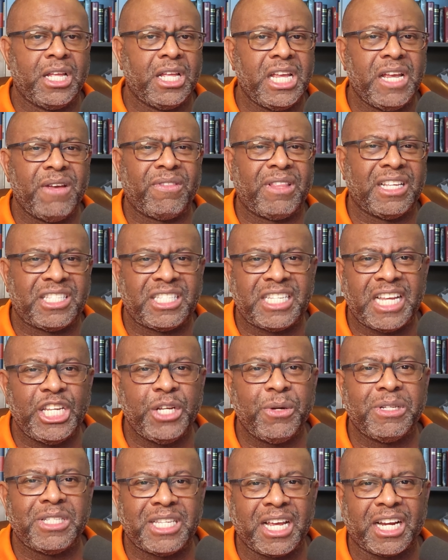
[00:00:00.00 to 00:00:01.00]
If they send
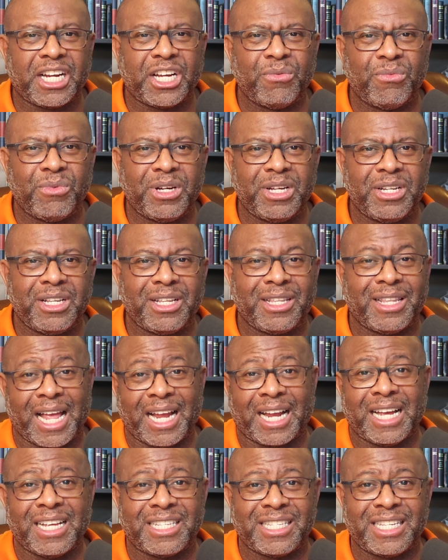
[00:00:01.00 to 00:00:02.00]
you a second one,
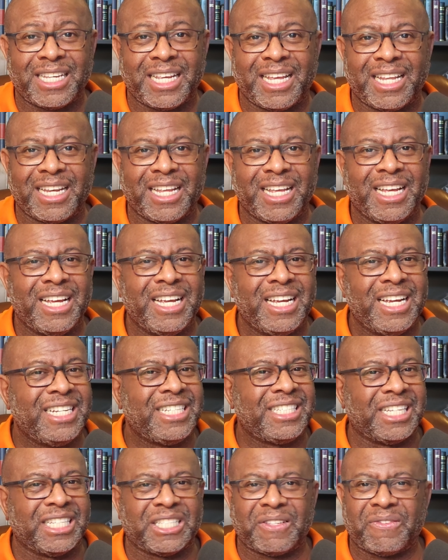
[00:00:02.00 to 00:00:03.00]
like I said,
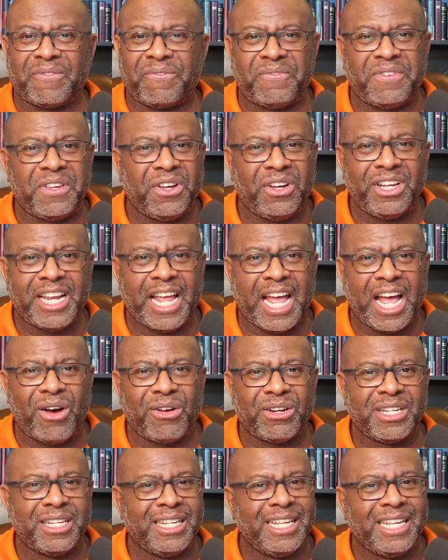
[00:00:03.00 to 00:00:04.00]
just fill it
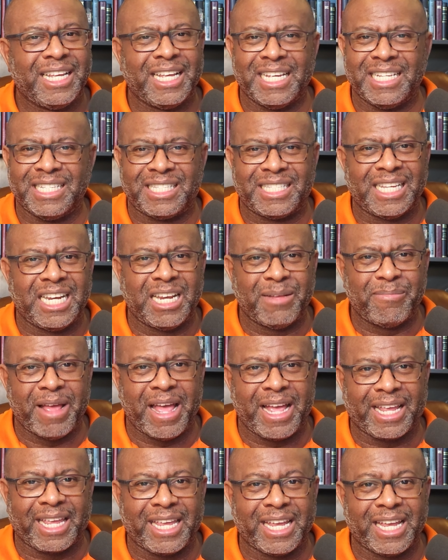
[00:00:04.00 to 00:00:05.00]
out and send it
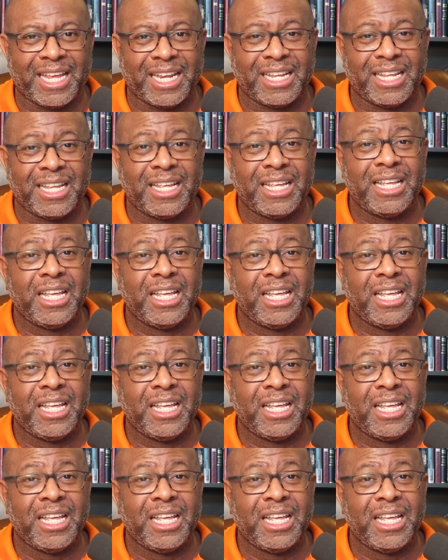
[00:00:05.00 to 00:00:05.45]
back in.